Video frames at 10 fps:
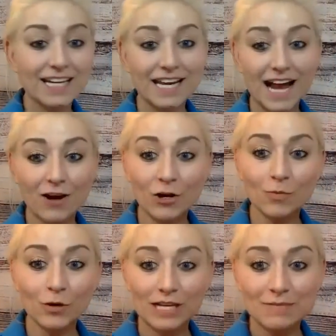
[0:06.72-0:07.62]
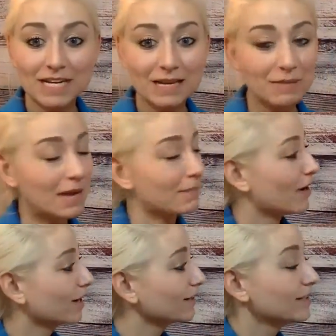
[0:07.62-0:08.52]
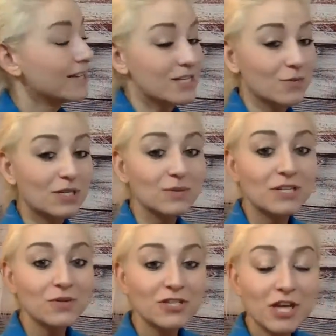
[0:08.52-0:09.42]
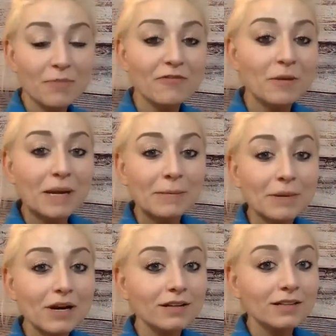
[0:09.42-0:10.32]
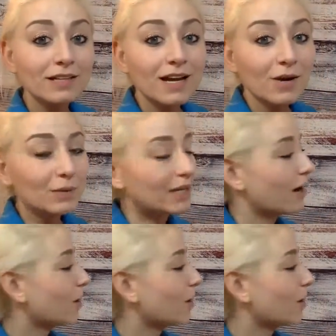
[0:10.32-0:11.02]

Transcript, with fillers: and get out our morning meeting paper. So what do we do at the top of our paper? We